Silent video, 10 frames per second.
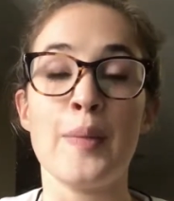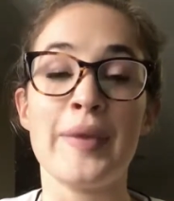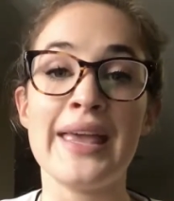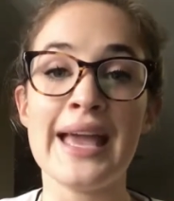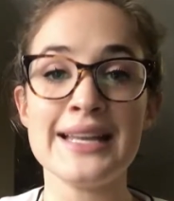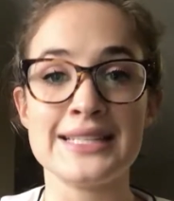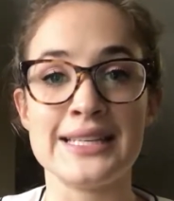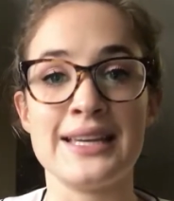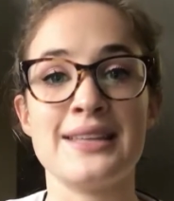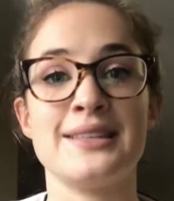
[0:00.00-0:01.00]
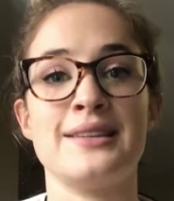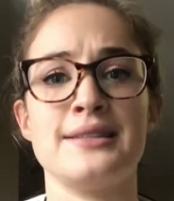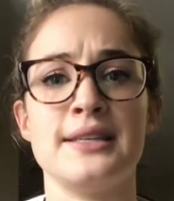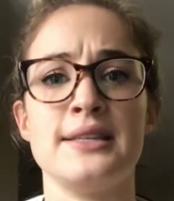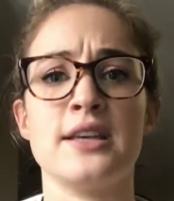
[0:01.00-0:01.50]
PAD is a
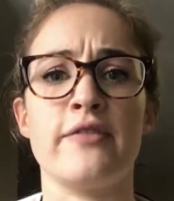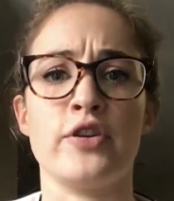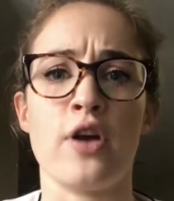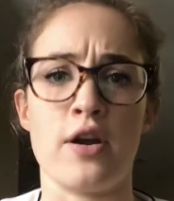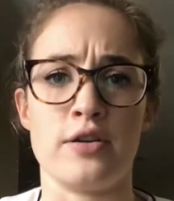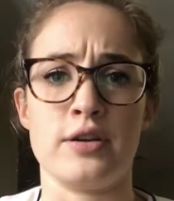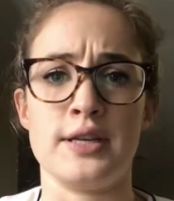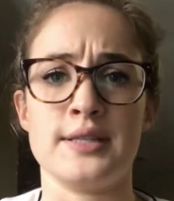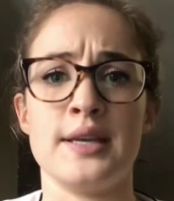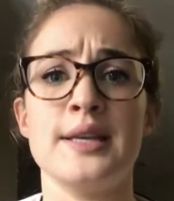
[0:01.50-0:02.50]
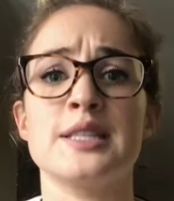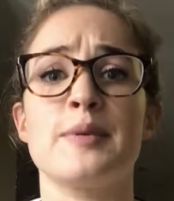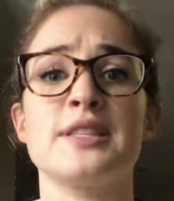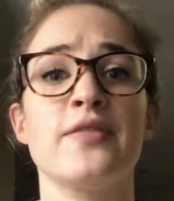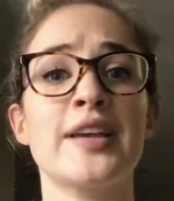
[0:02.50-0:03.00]
disease of your arteries,
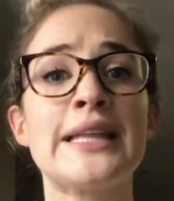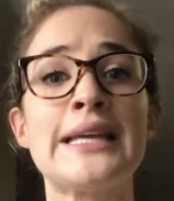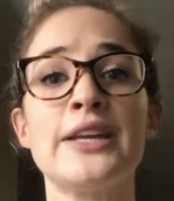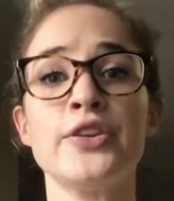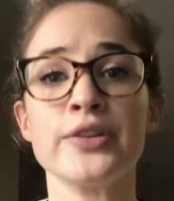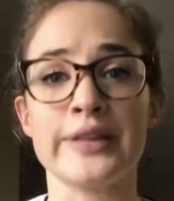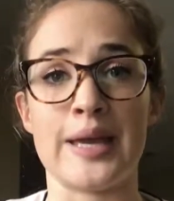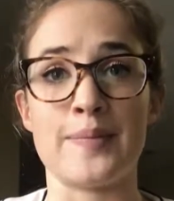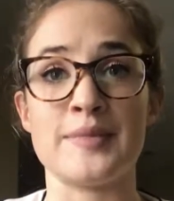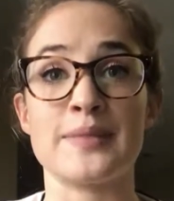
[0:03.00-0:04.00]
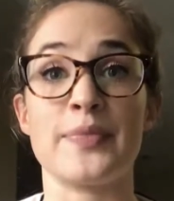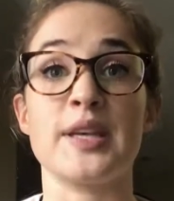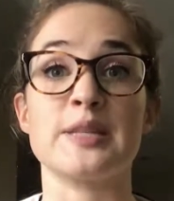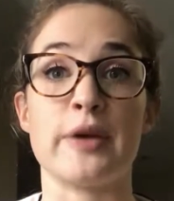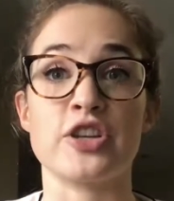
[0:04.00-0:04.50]
specifically in your limbs,
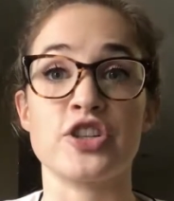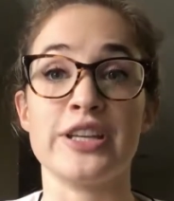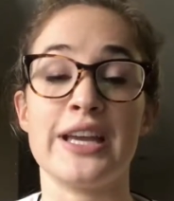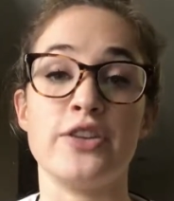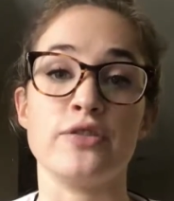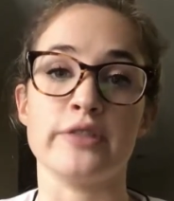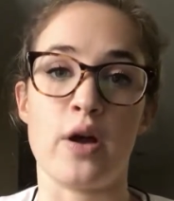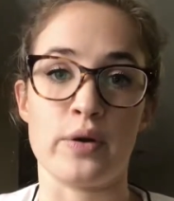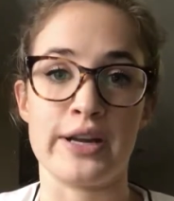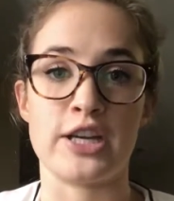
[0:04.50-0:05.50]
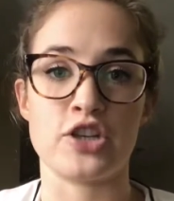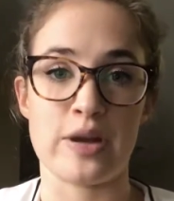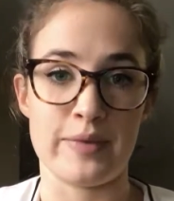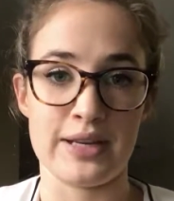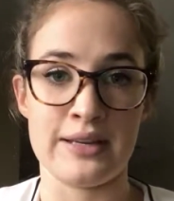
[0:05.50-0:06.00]
especially in your lower
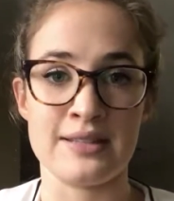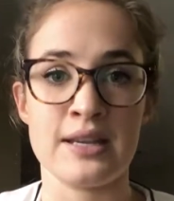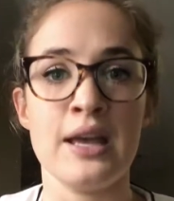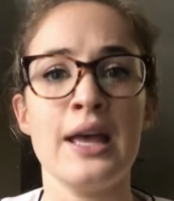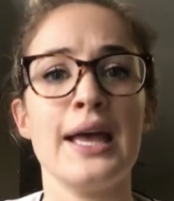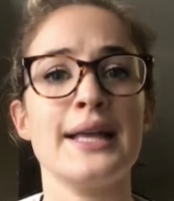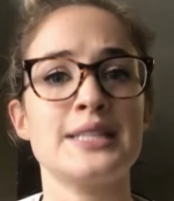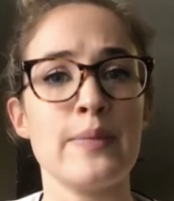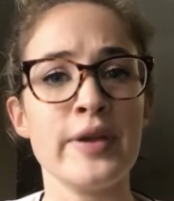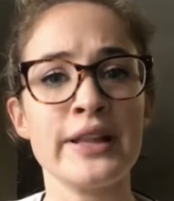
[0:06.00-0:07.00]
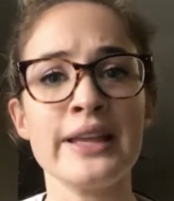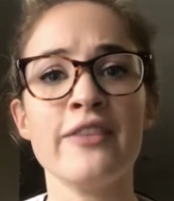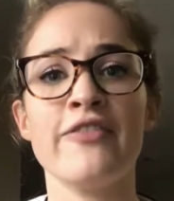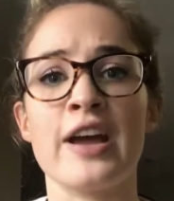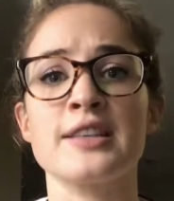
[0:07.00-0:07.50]
extremities. It typically
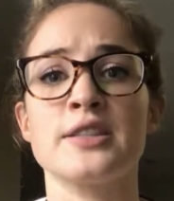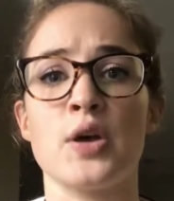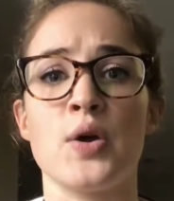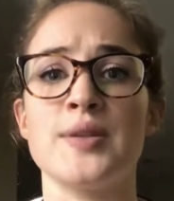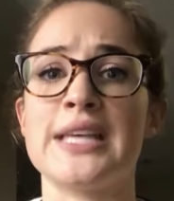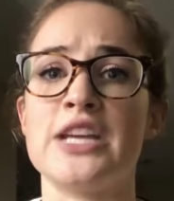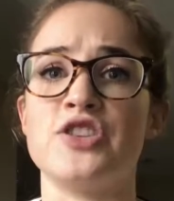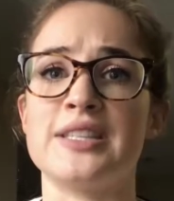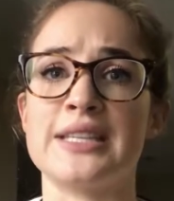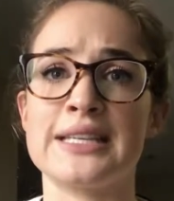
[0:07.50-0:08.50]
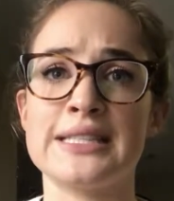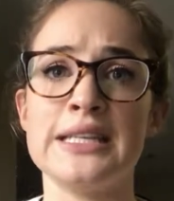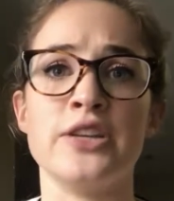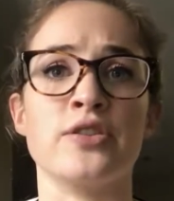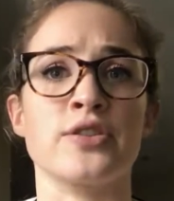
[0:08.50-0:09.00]
affects those ages 60
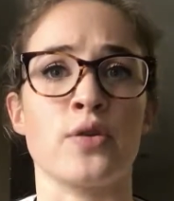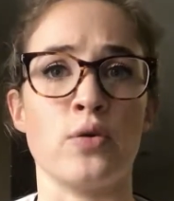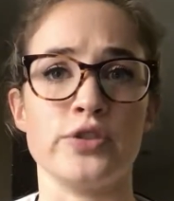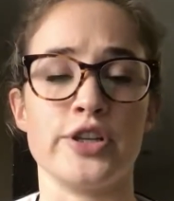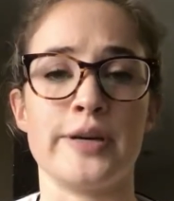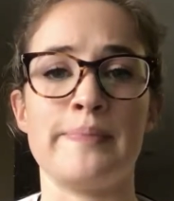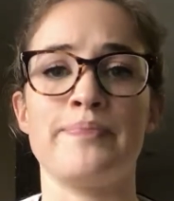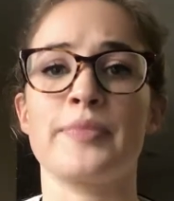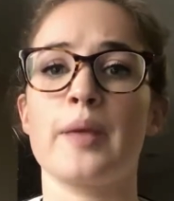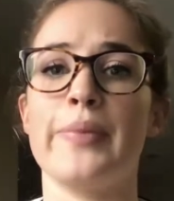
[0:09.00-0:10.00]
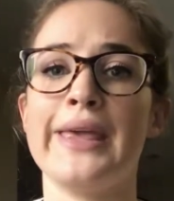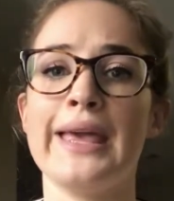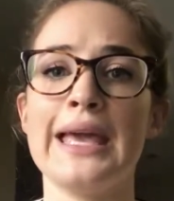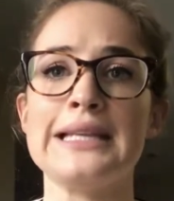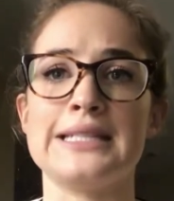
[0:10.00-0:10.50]
years or older.
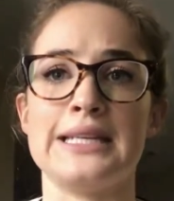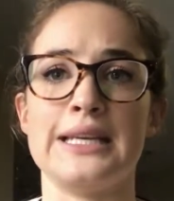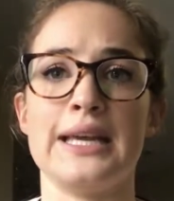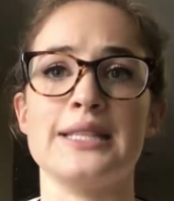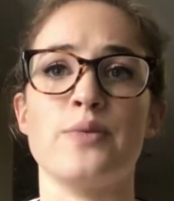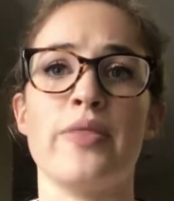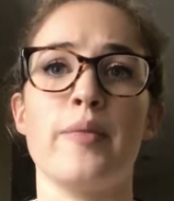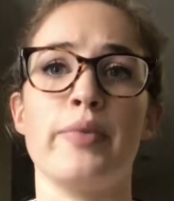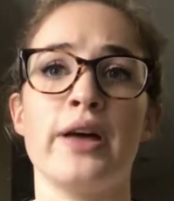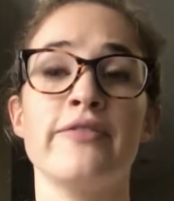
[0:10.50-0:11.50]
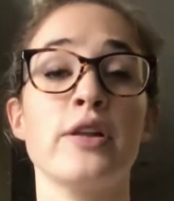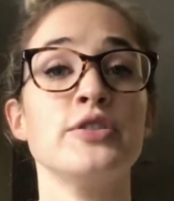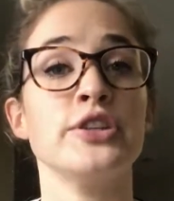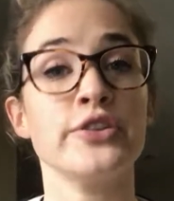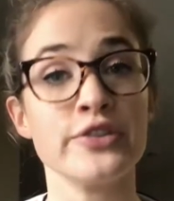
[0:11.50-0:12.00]
PAD is when the blood flow
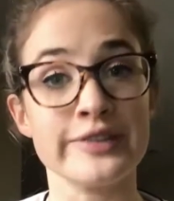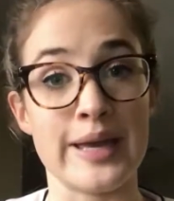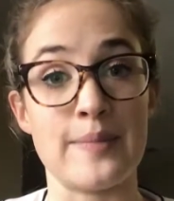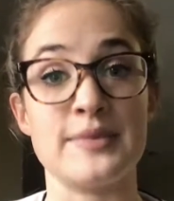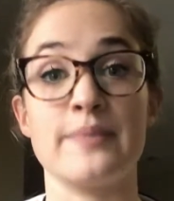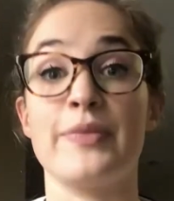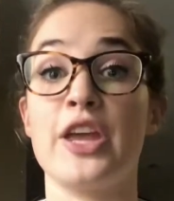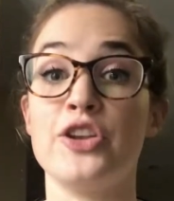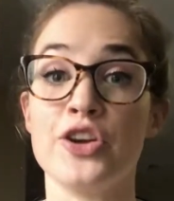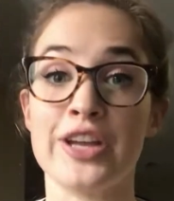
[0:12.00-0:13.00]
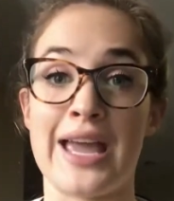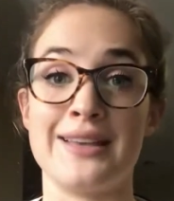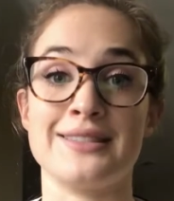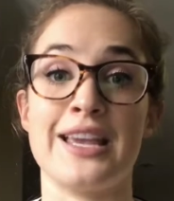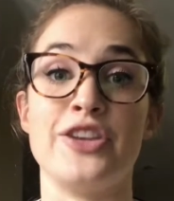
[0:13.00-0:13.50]
to your limbs, in your
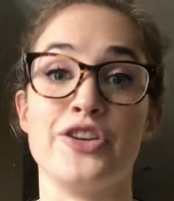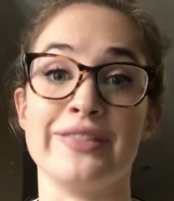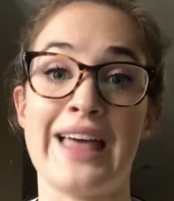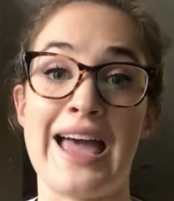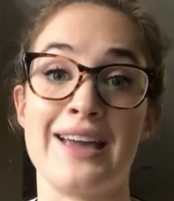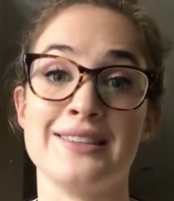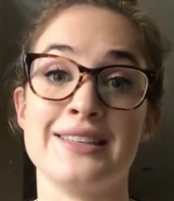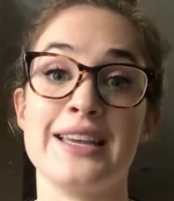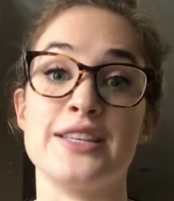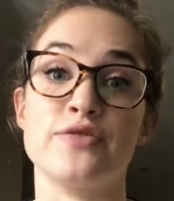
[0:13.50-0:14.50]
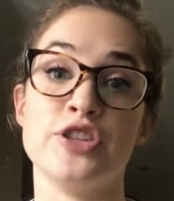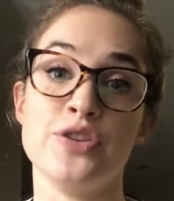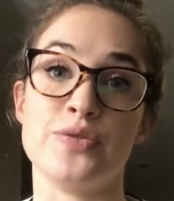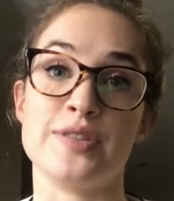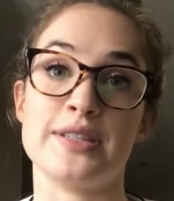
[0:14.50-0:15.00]
case, in your legs, is
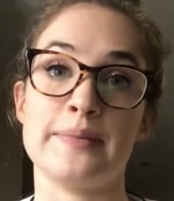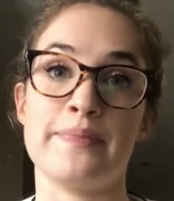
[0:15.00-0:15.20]
reduced.